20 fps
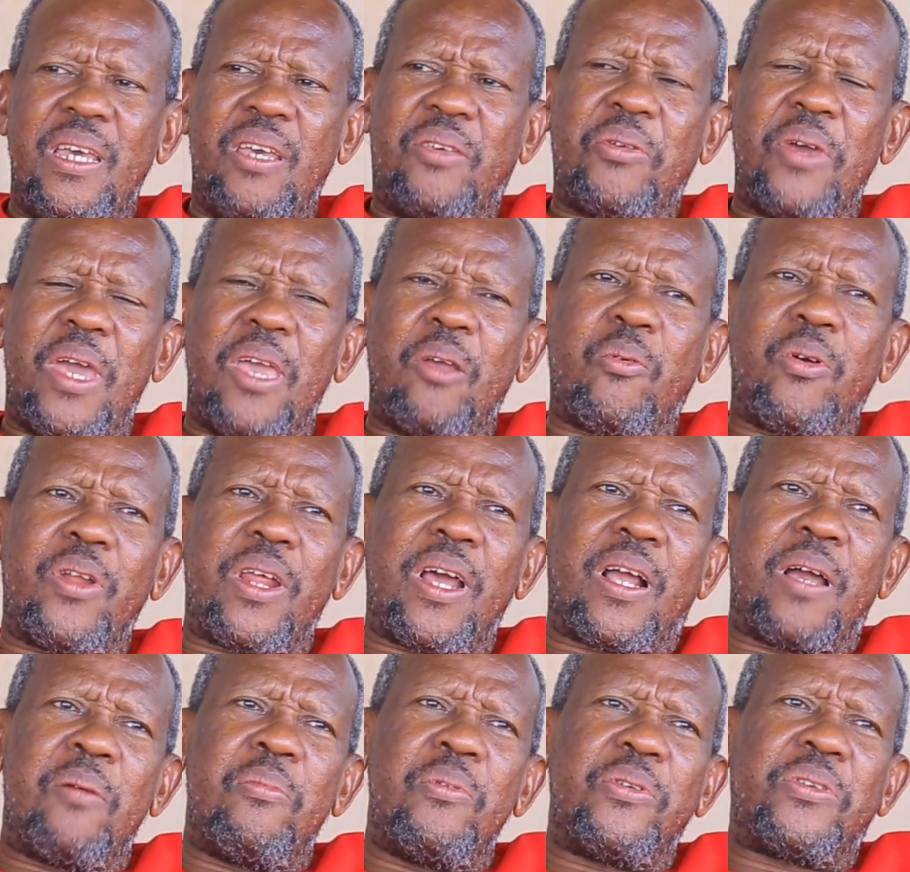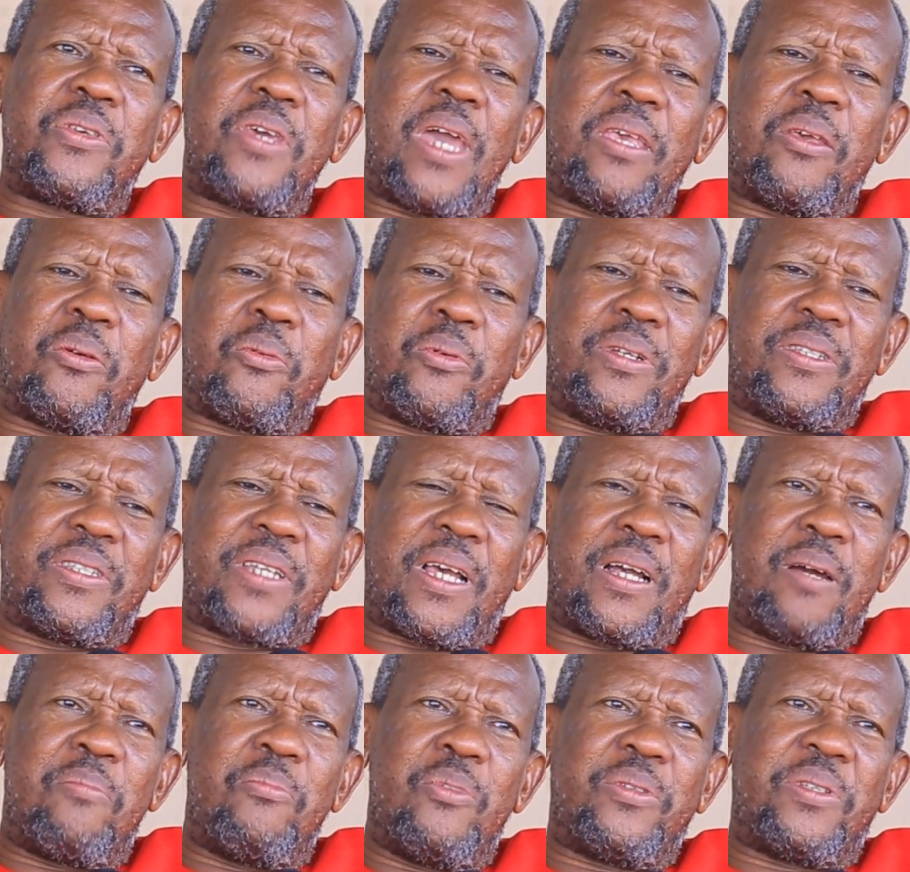Icyo yakoraga cyo
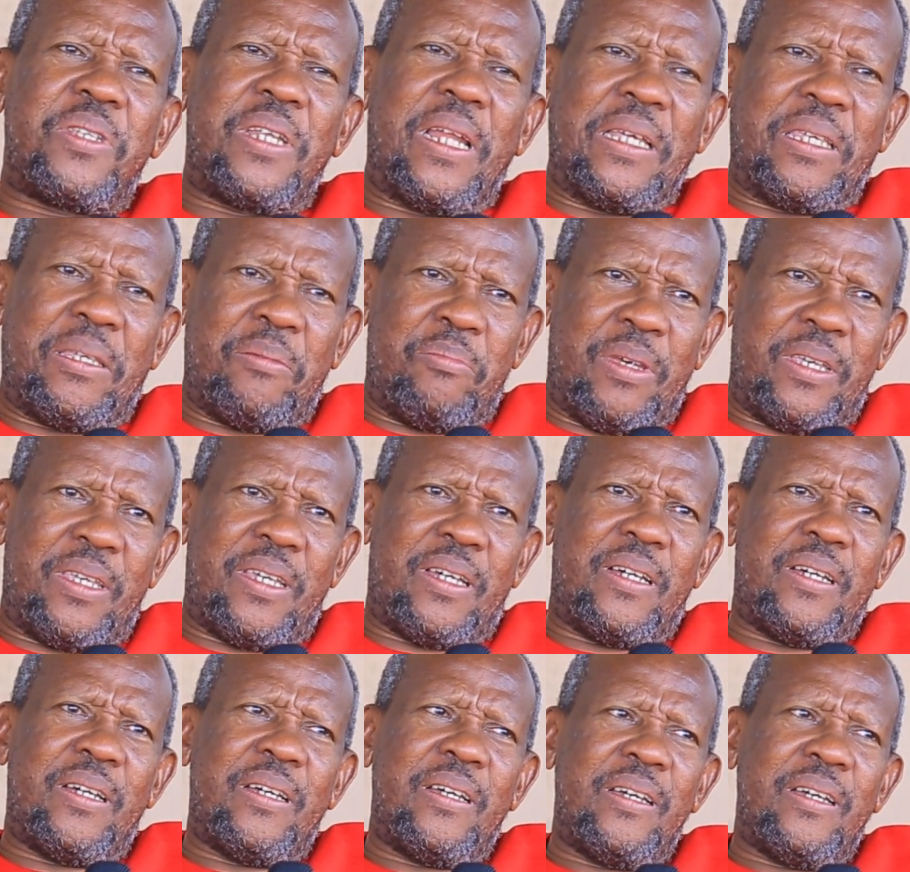yakikozagamo sinakimenya.